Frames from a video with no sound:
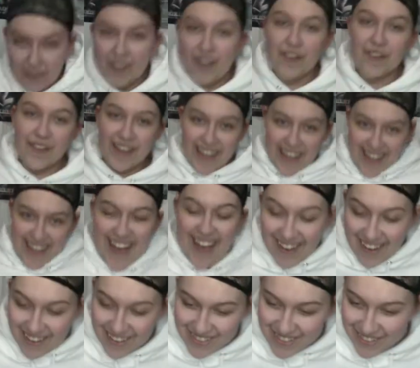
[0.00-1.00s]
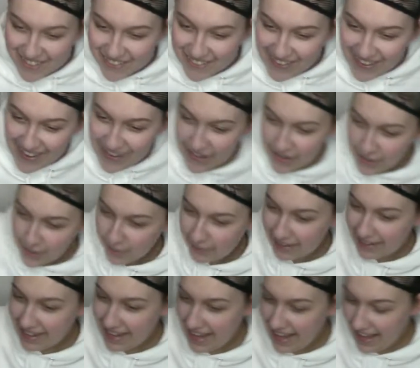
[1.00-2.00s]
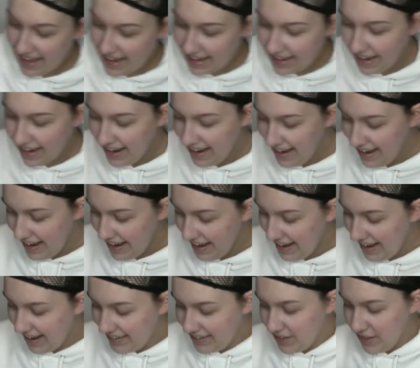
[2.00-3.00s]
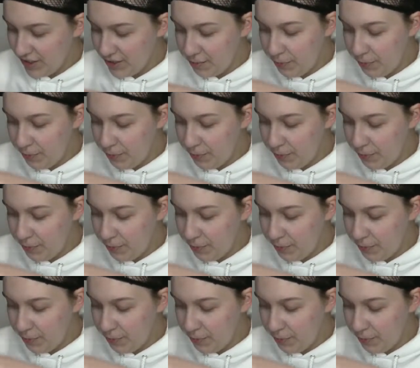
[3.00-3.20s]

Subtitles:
Okay, I also went ahead and just